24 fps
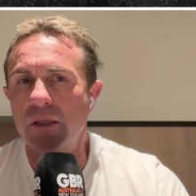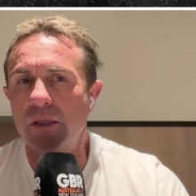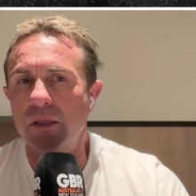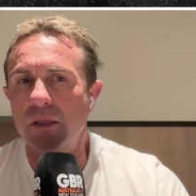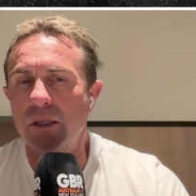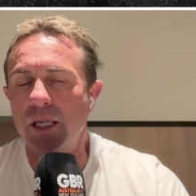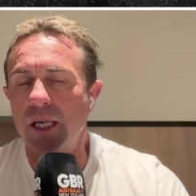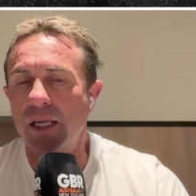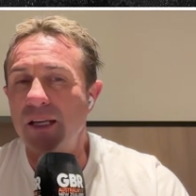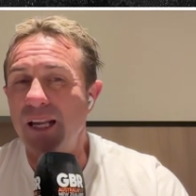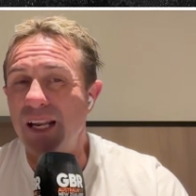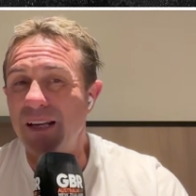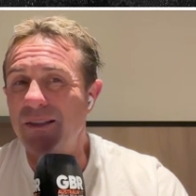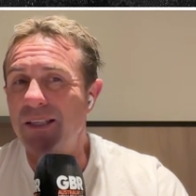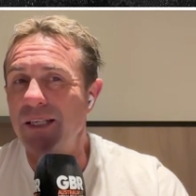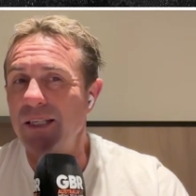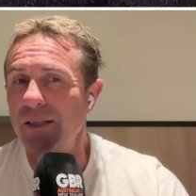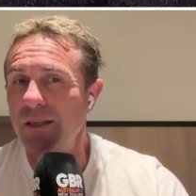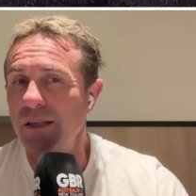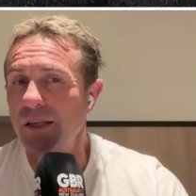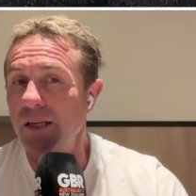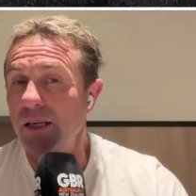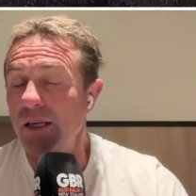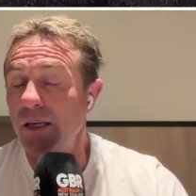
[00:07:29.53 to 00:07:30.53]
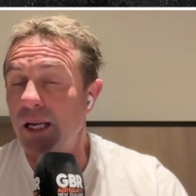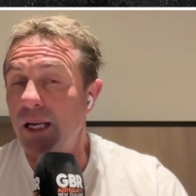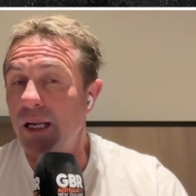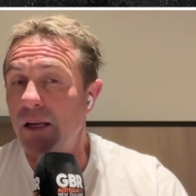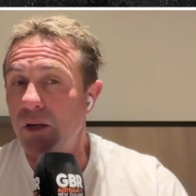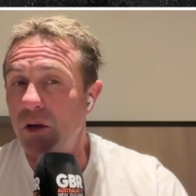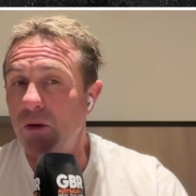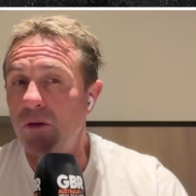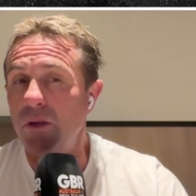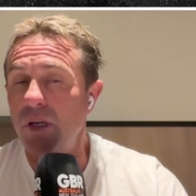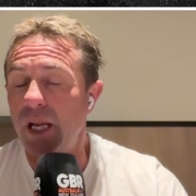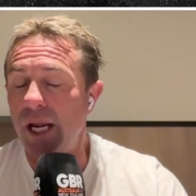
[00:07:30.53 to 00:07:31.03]
it
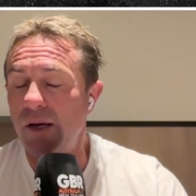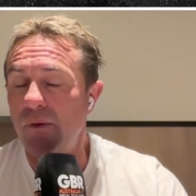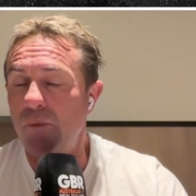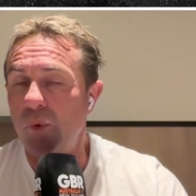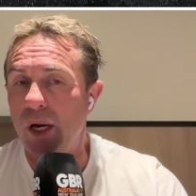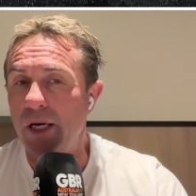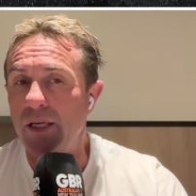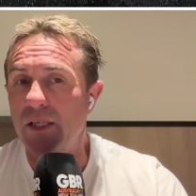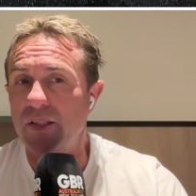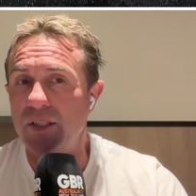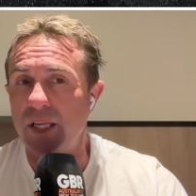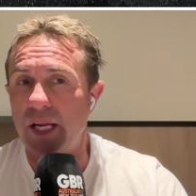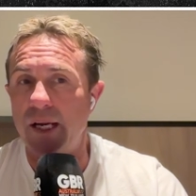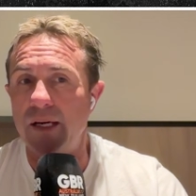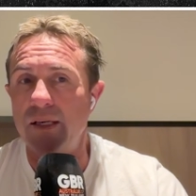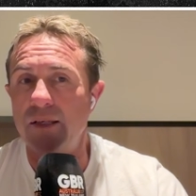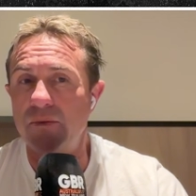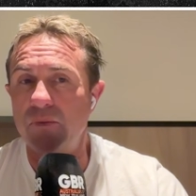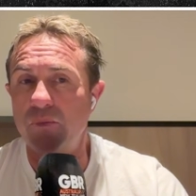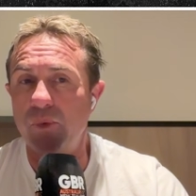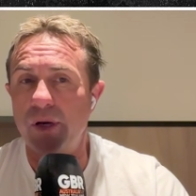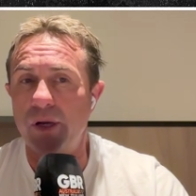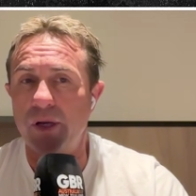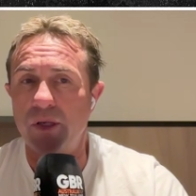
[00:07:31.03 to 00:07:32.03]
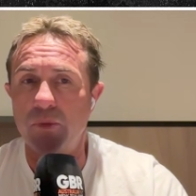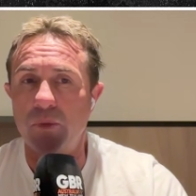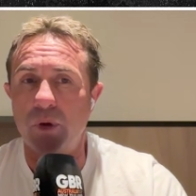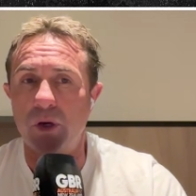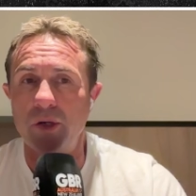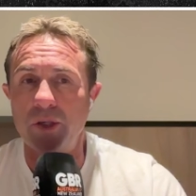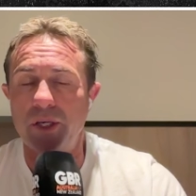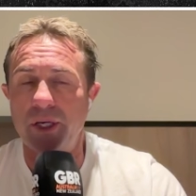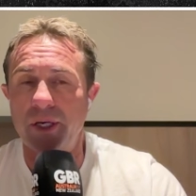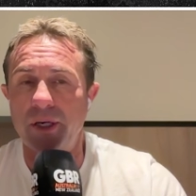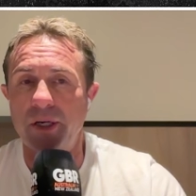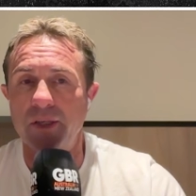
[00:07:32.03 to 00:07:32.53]
looked like one stage when I was
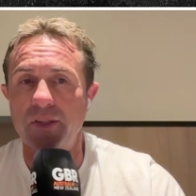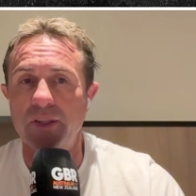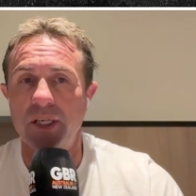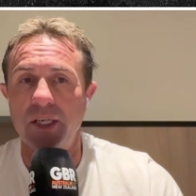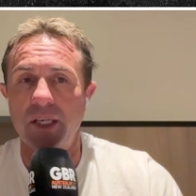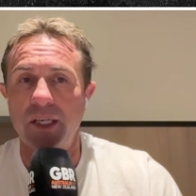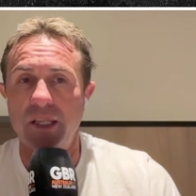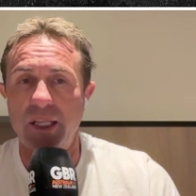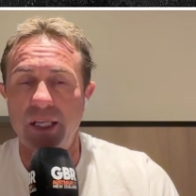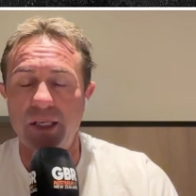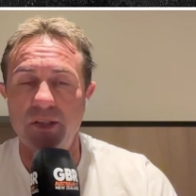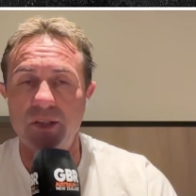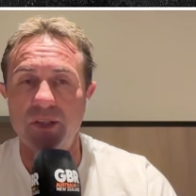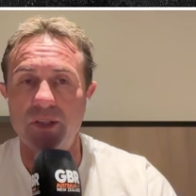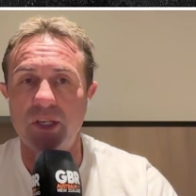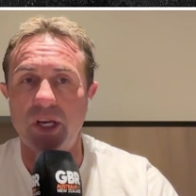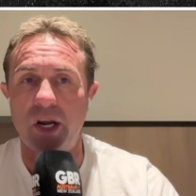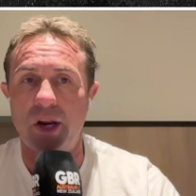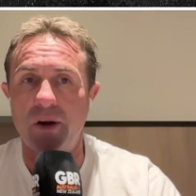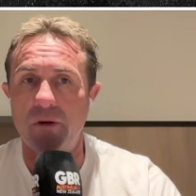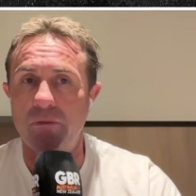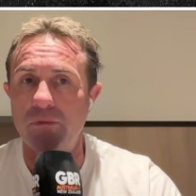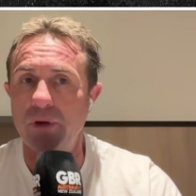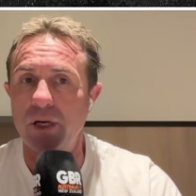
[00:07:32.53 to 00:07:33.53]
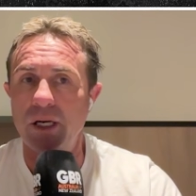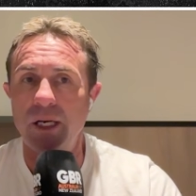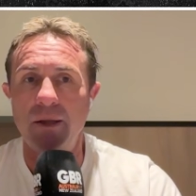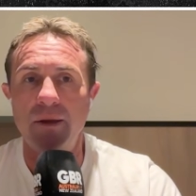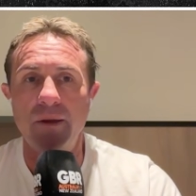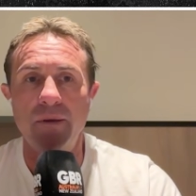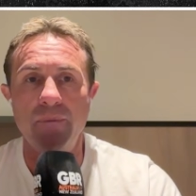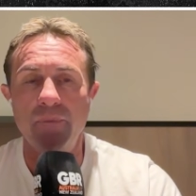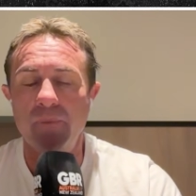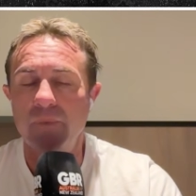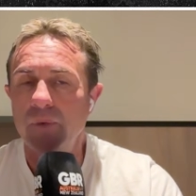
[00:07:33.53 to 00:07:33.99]
watching it, I was thinking this is going to really